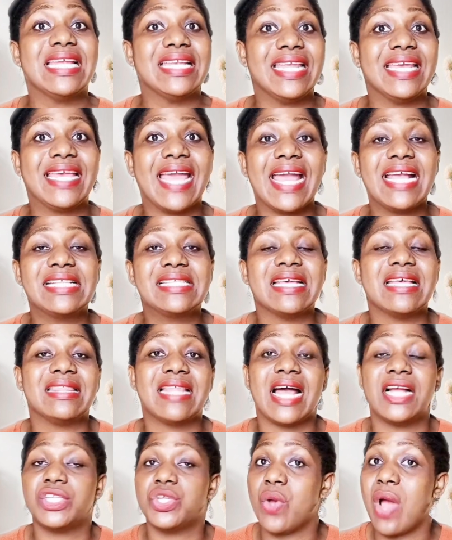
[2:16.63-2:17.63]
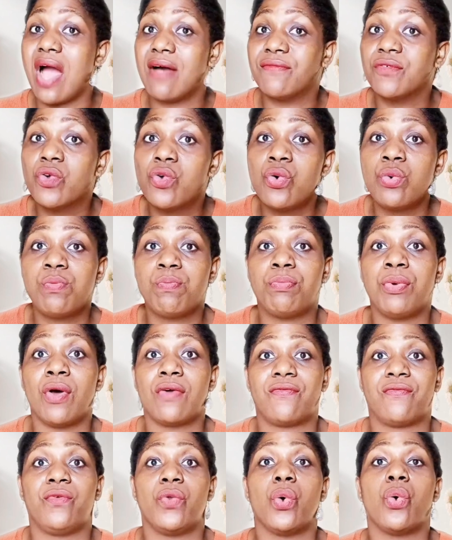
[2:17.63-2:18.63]
indicating that you have good
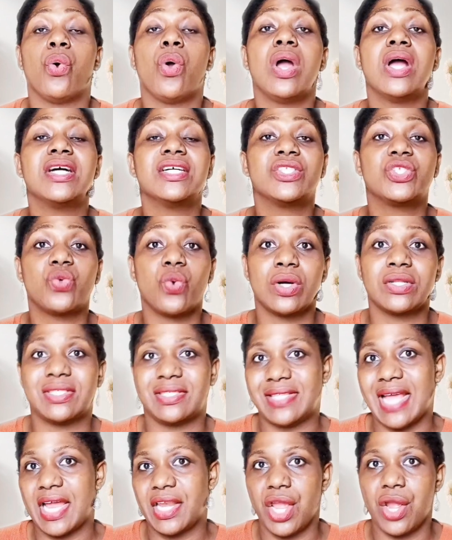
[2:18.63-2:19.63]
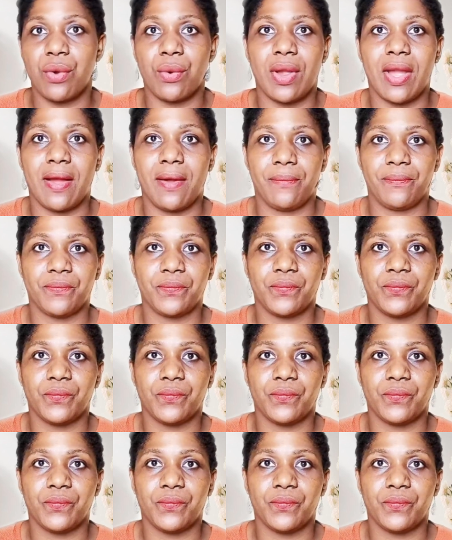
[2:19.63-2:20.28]
blood flow towards that area.